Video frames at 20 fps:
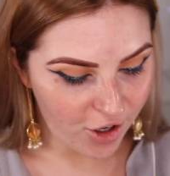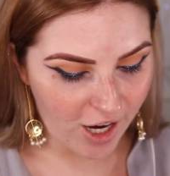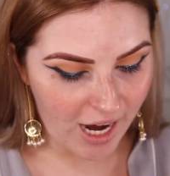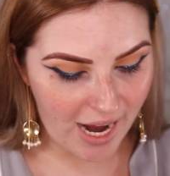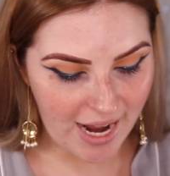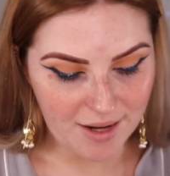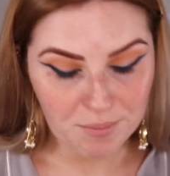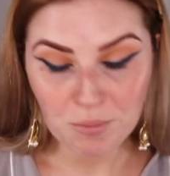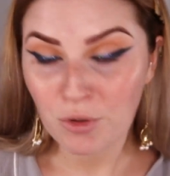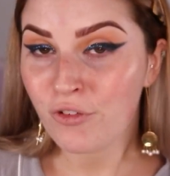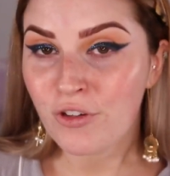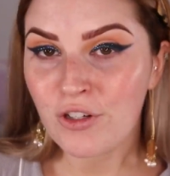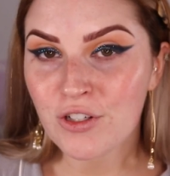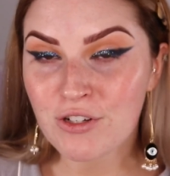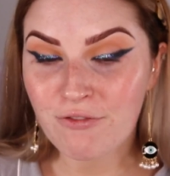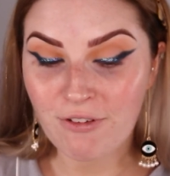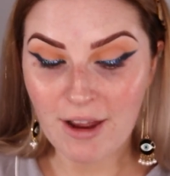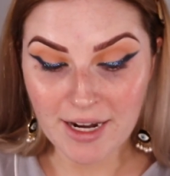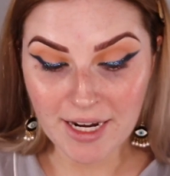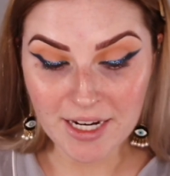All right, moving on
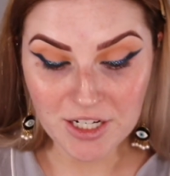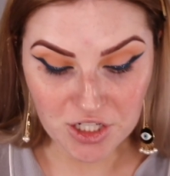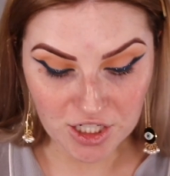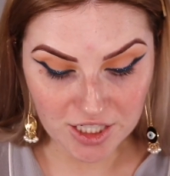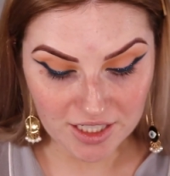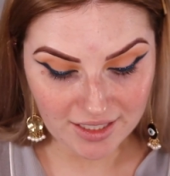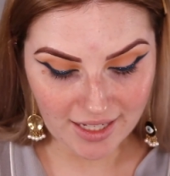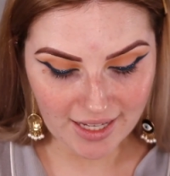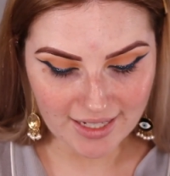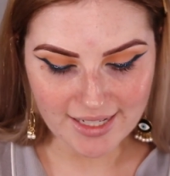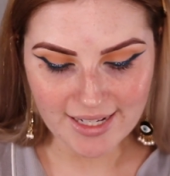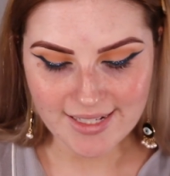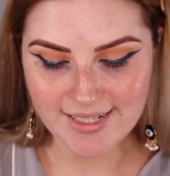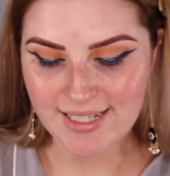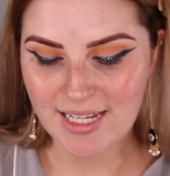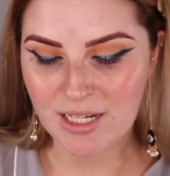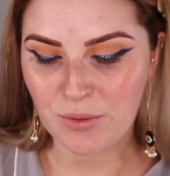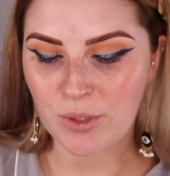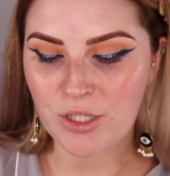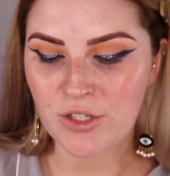to foundation. Like I
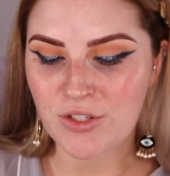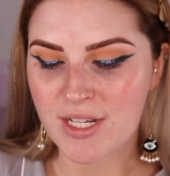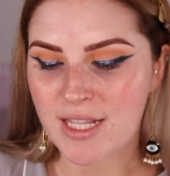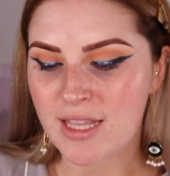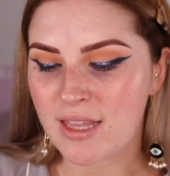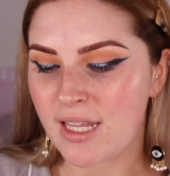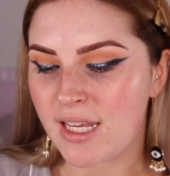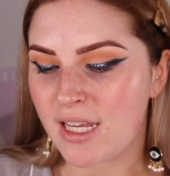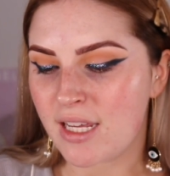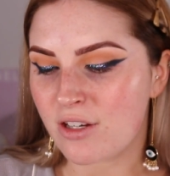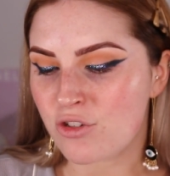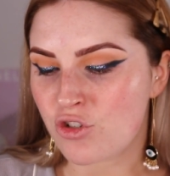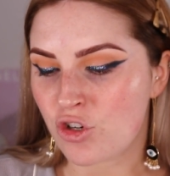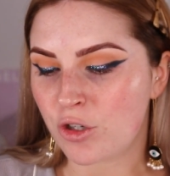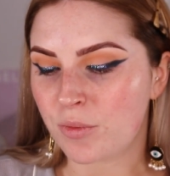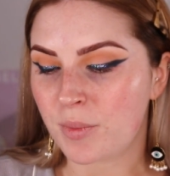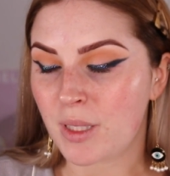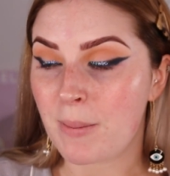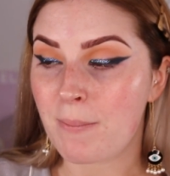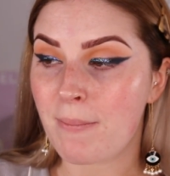said, we're using the
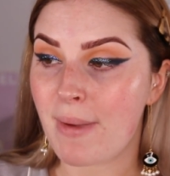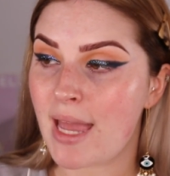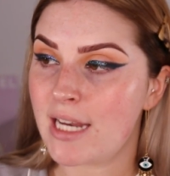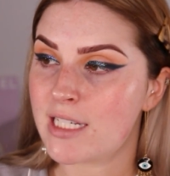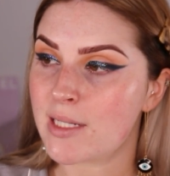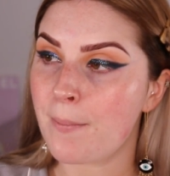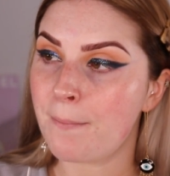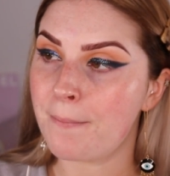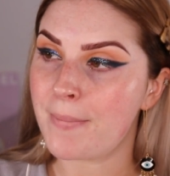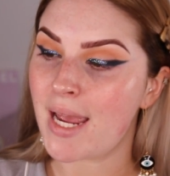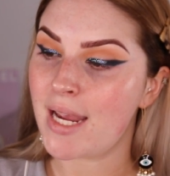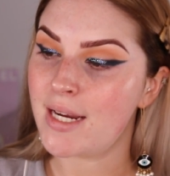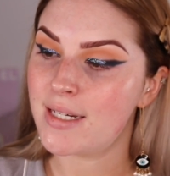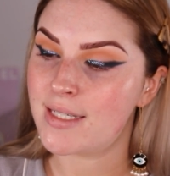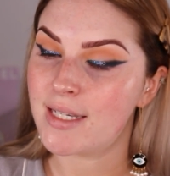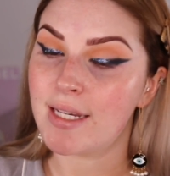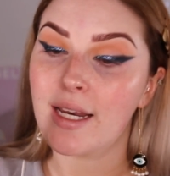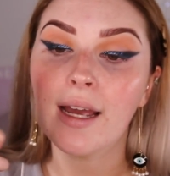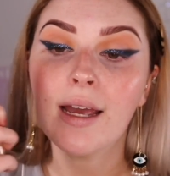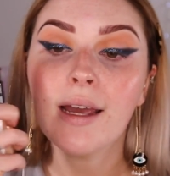True Blend Matte
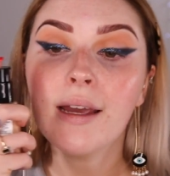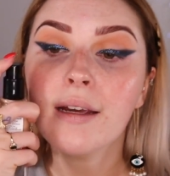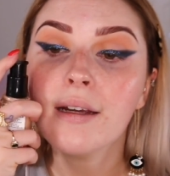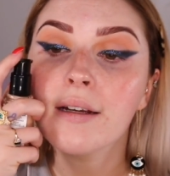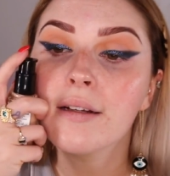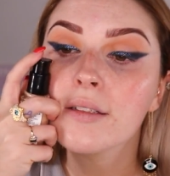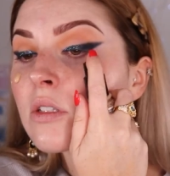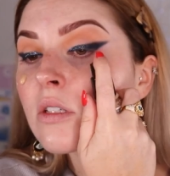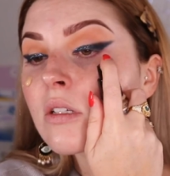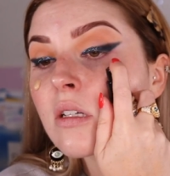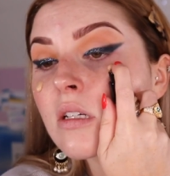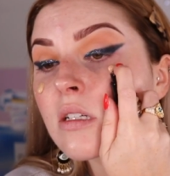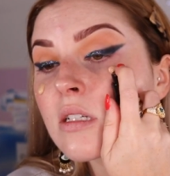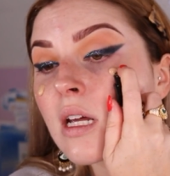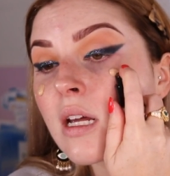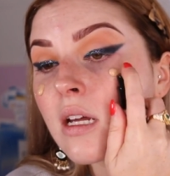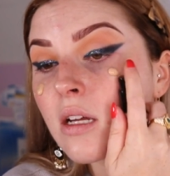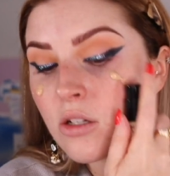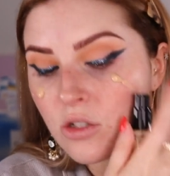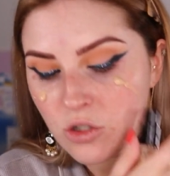Made today. I'm gonna
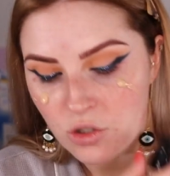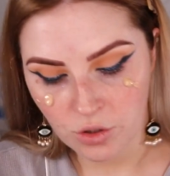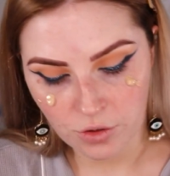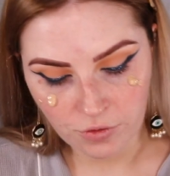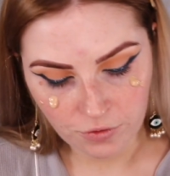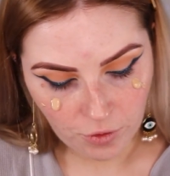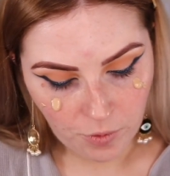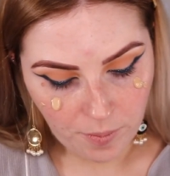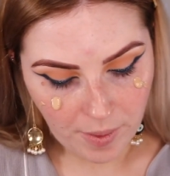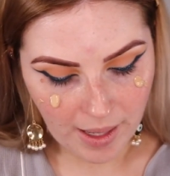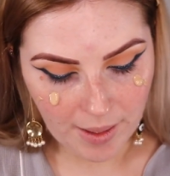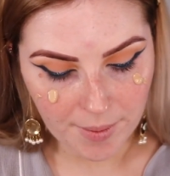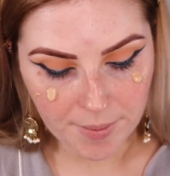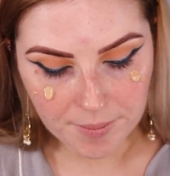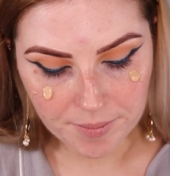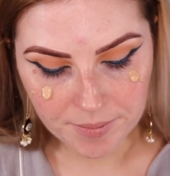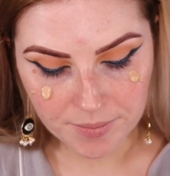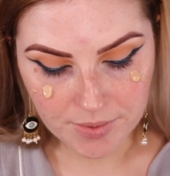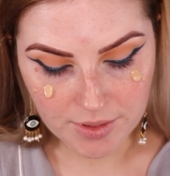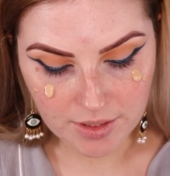take two full
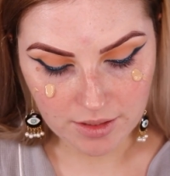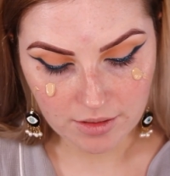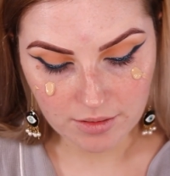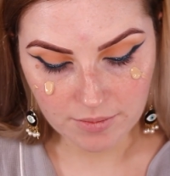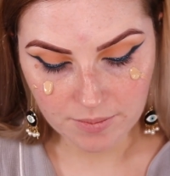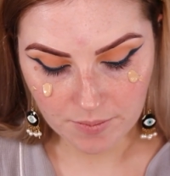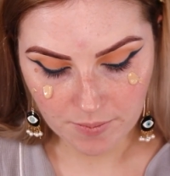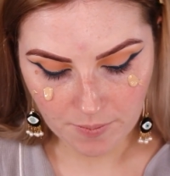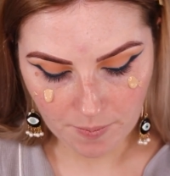pumps.